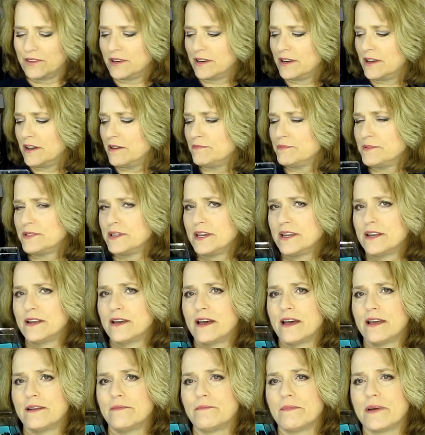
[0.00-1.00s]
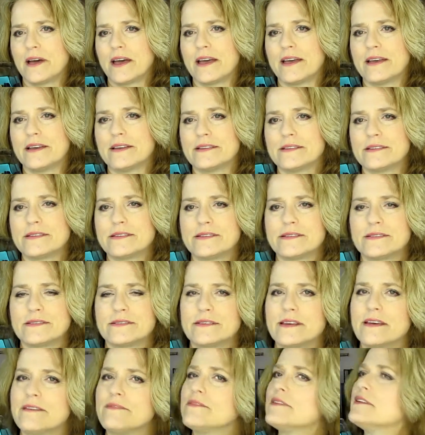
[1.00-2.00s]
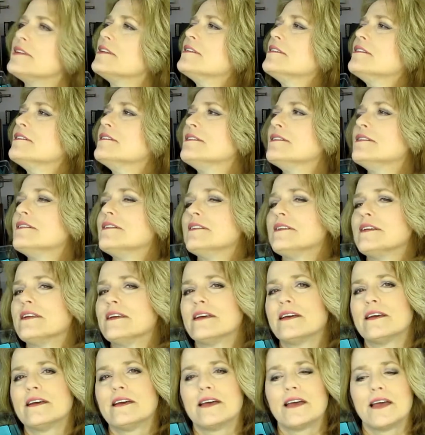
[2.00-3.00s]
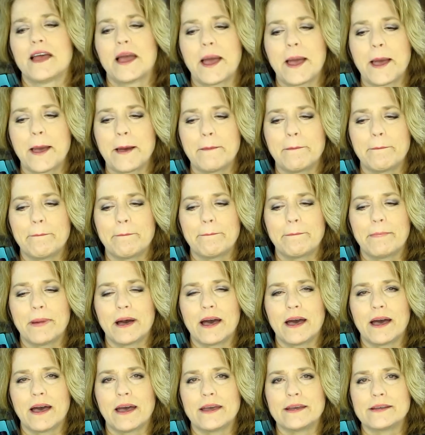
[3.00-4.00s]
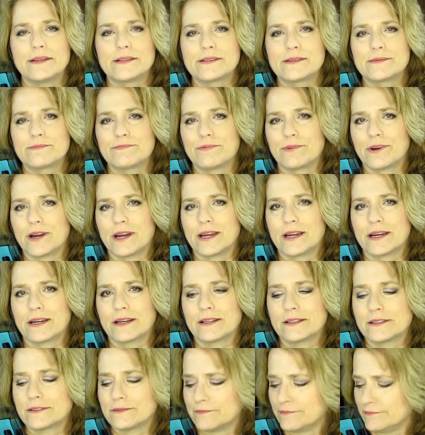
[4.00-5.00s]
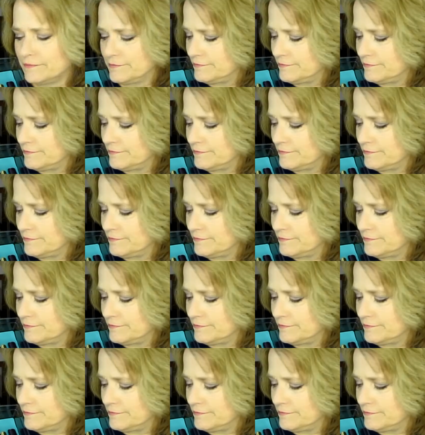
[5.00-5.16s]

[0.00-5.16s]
with an update on my 7 by spring.